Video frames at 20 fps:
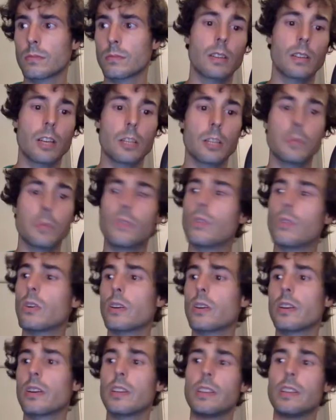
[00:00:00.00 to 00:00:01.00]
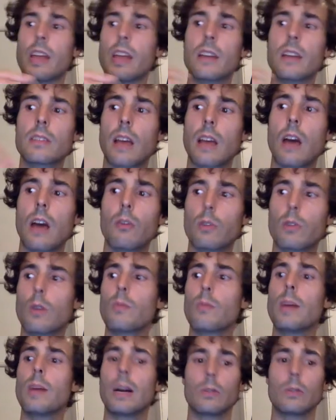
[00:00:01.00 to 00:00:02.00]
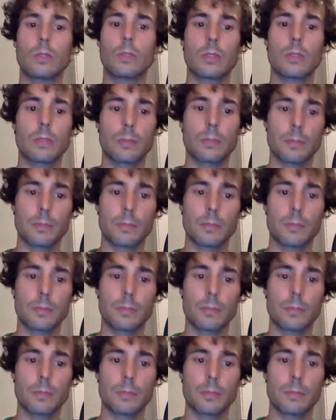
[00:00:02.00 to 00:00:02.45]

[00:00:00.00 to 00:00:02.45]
As before, index out of bounds.